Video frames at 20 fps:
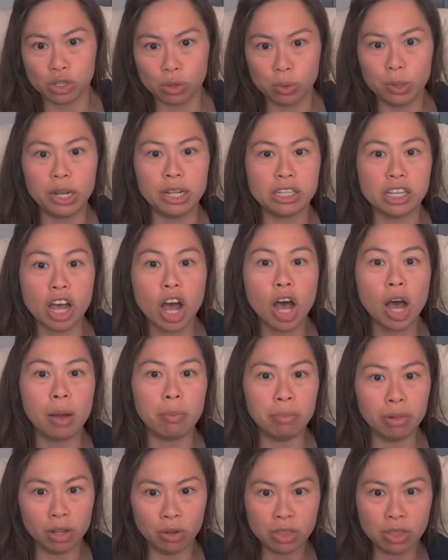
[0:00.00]
So we need to
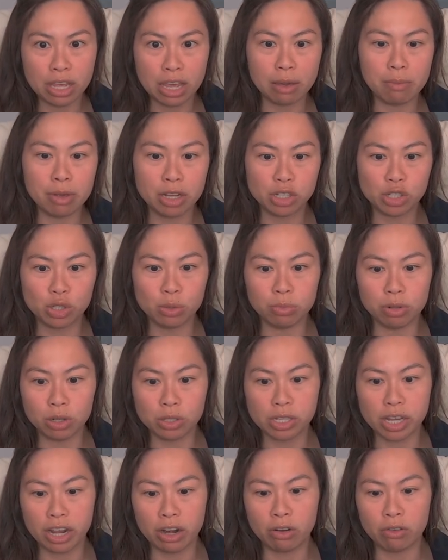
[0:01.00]
upload the image to
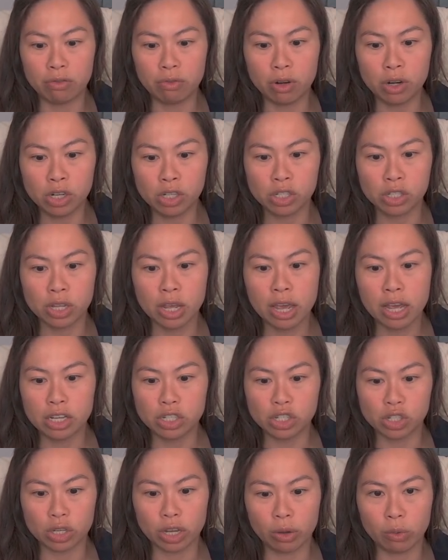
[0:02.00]
Blotato first,
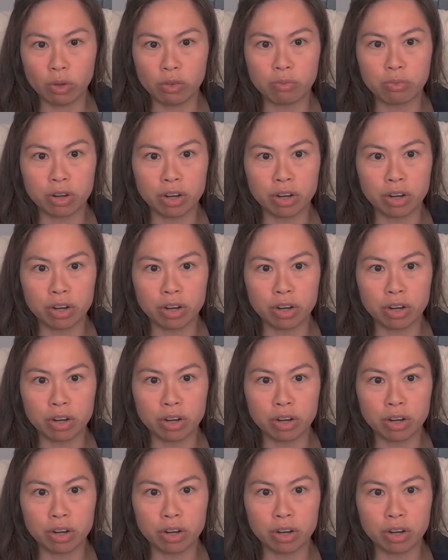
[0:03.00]
just like we've